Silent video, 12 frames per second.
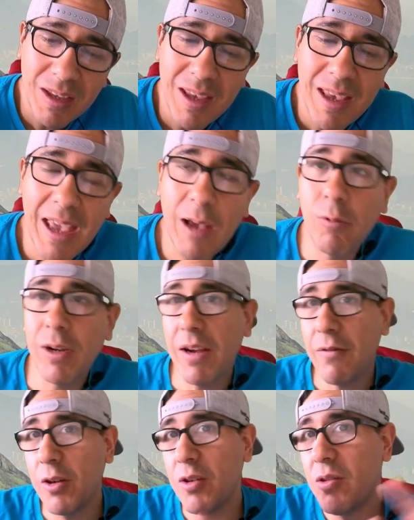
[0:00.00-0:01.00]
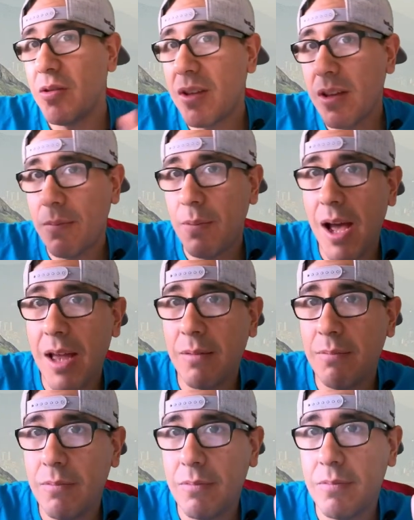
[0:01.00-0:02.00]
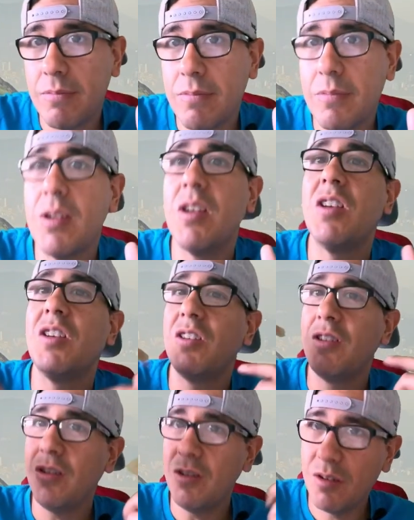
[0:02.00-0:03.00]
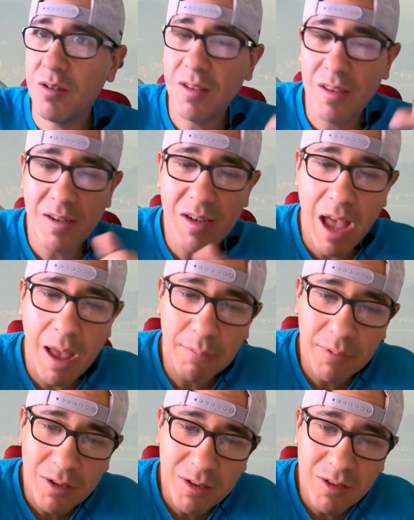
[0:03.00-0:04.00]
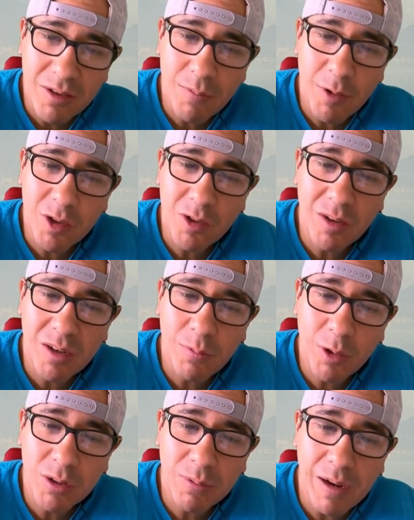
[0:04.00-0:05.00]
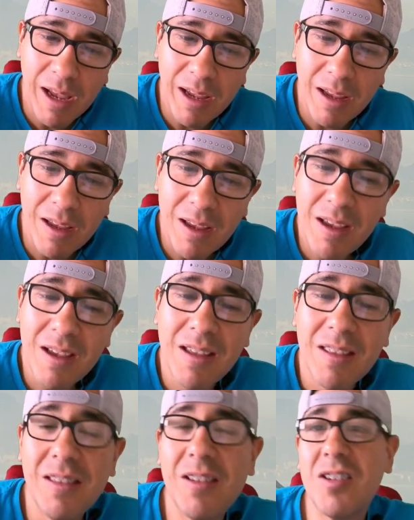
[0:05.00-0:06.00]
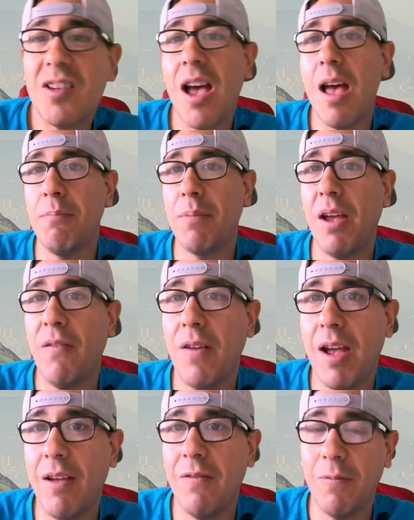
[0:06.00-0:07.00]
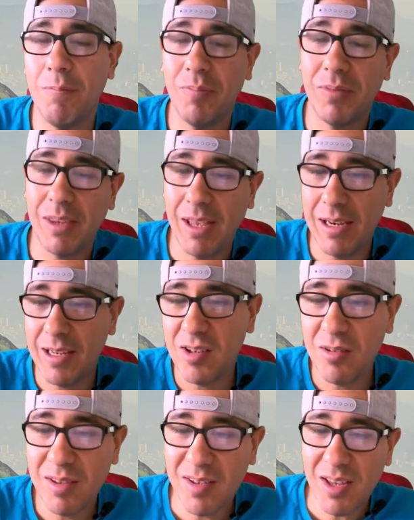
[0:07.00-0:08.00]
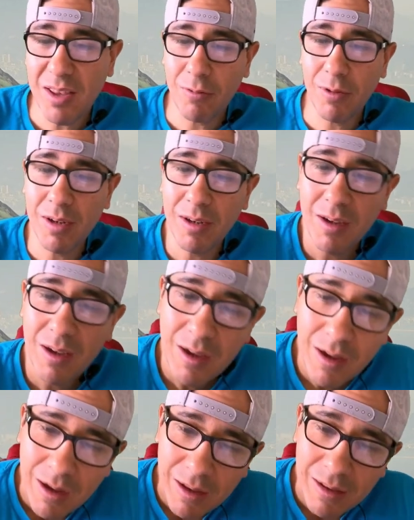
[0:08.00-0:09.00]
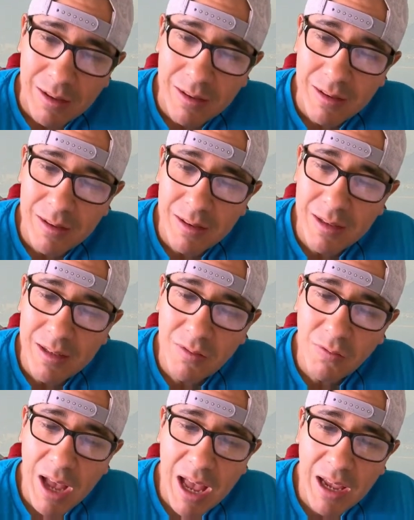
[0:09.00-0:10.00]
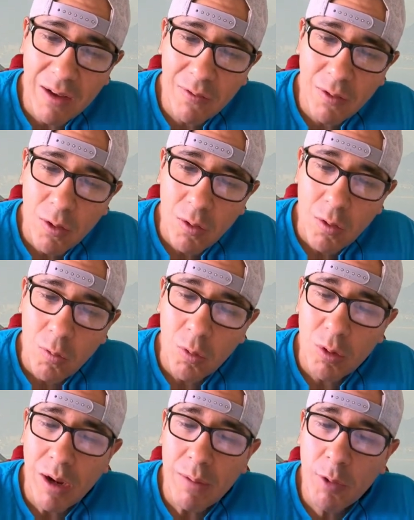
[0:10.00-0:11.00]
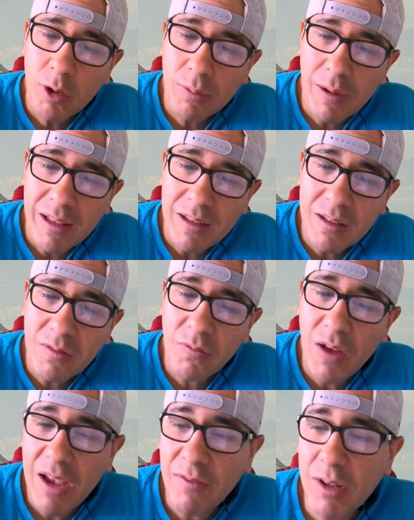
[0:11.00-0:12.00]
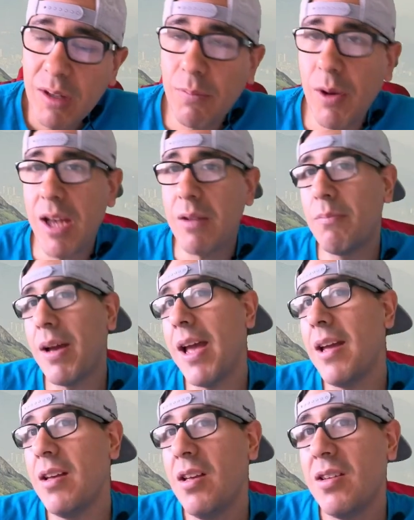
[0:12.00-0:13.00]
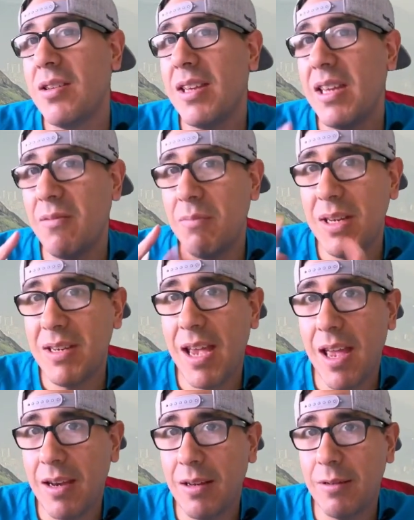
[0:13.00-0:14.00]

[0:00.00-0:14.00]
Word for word: And whatever you do to the bottom, you do to the top. So I'm also gonna multiply the top by five. And let's do this other one. This five, what do I multiply this five on the bottom by to give me 10?